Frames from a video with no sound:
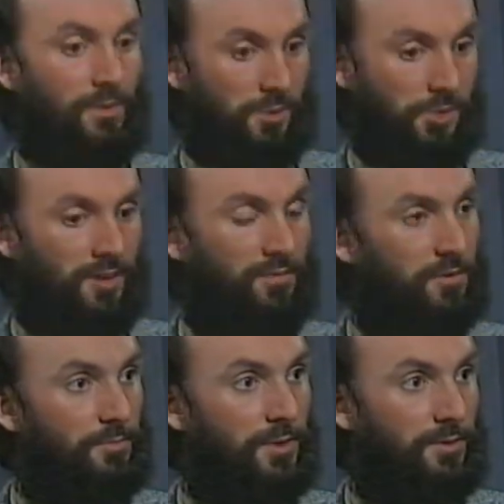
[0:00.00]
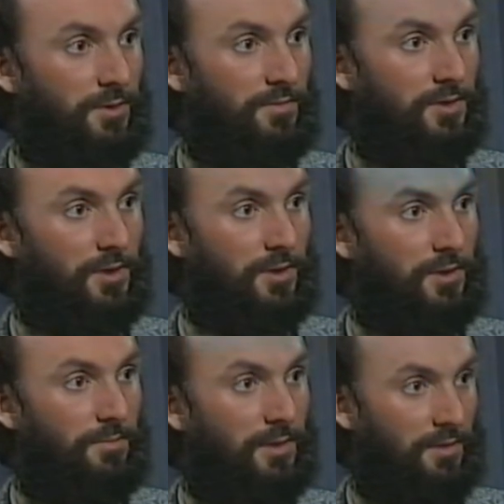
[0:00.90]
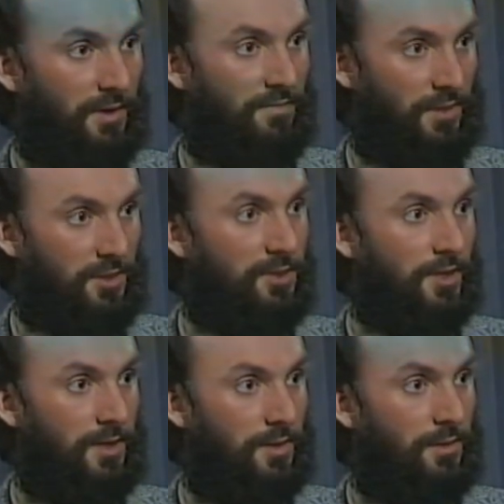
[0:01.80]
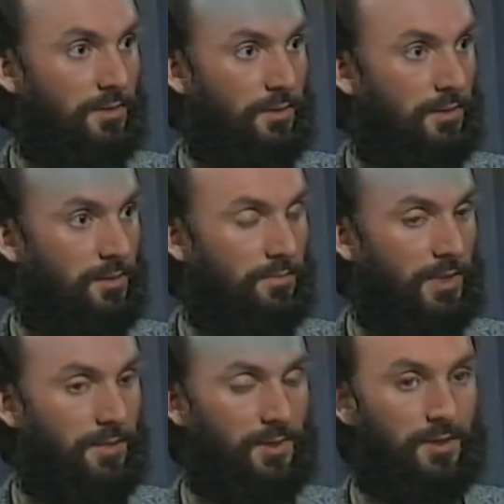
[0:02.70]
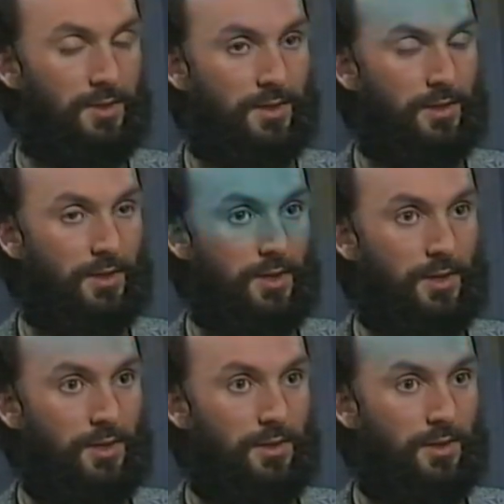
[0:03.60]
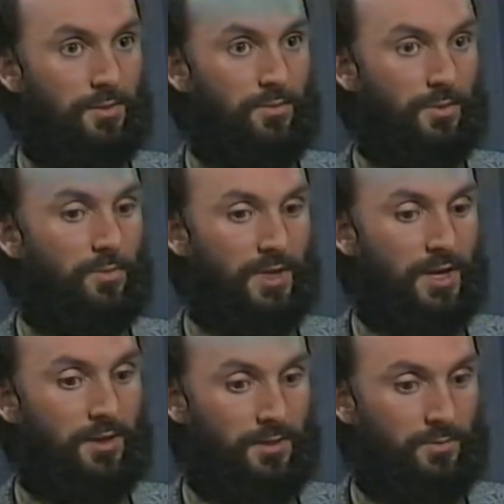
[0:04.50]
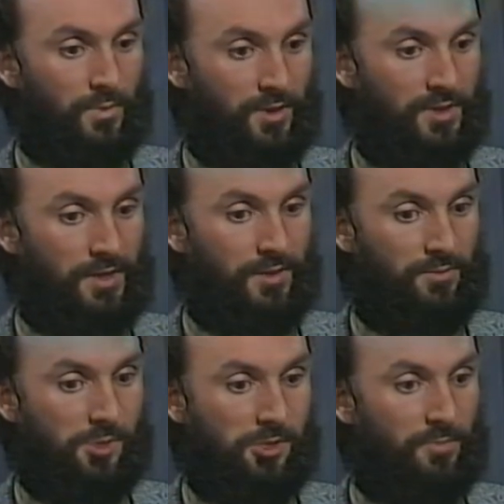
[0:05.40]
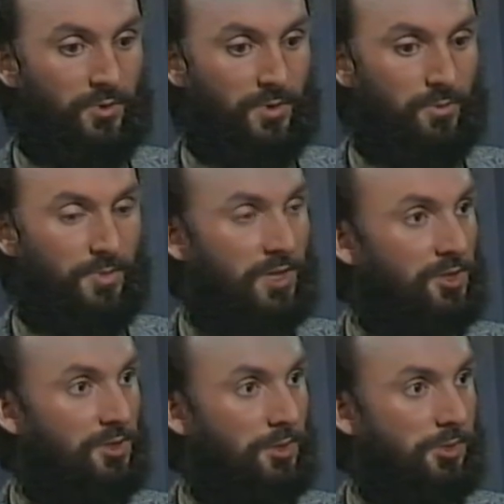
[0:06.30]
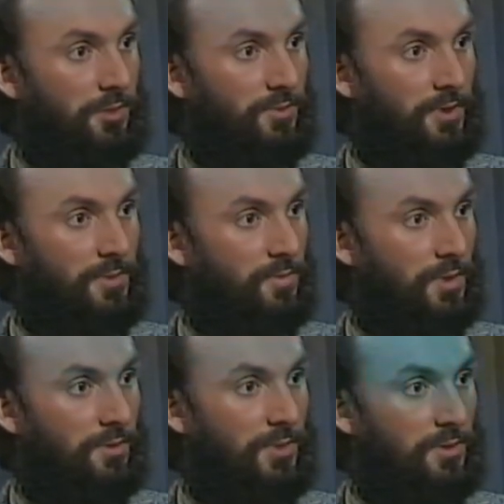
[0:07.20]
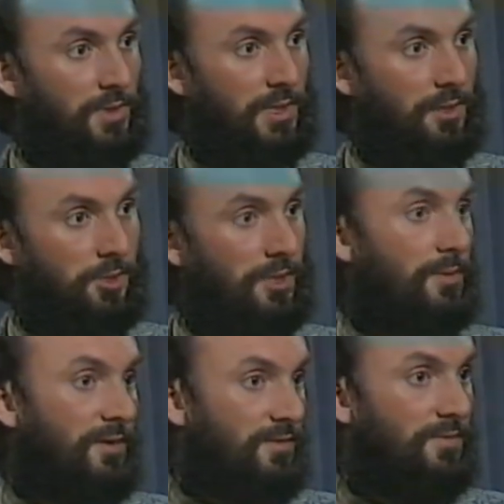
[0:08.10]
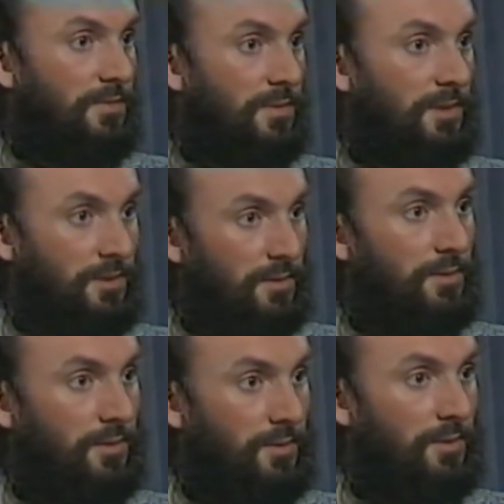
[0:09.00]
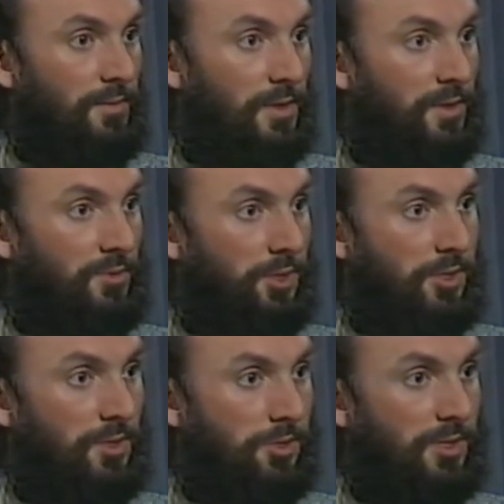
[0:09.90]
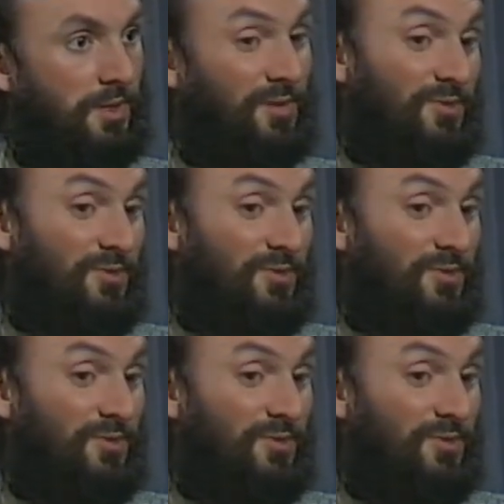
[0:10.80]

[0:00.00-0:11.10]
that was over a period of time, over a decade, I think, maybe. And we had worked out a reciprocal pensions agreement with Malta. So a lot of the early migrants had decided,